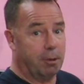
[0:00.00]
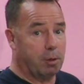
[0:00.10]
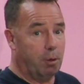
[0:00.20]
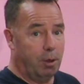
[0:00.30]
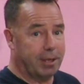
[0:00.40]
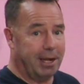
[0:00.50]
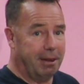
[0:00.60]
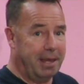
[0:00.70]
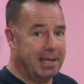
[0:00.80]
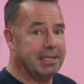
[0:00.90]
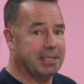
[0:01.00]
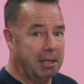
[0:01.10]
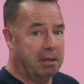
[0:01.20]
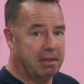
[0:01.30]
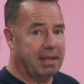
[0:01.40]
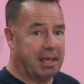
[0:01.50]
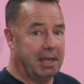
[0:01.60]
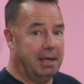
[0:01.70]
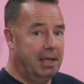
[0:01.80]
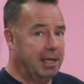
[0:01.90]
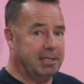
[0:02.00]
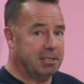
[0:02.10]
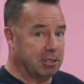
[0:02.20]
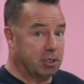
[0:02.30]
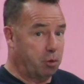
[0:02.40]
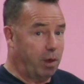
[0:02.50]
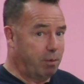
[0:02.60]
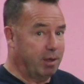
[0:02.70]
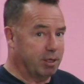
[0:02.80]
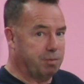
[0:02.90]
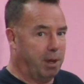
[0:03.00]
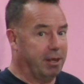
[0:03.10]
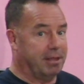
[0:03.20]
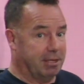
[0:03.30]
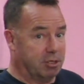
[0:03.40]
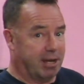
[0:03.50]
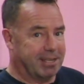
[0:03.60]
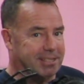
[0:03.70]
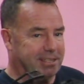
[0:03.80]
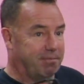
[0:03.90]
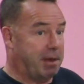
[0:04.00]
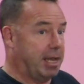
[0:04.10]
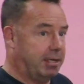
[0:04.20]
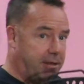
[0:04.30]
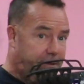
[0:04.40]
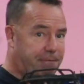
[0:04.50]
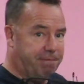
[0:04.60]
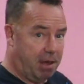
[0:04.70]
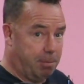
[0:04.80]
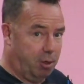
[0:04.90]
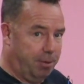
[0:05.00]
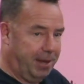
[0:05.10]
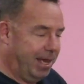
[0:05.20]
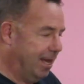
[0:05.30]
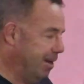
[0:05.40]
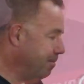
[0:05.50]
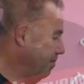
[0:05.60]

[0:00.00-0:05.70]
don't go looking at this thinking it's just a reworked body that Traxxas have made. Far more than that.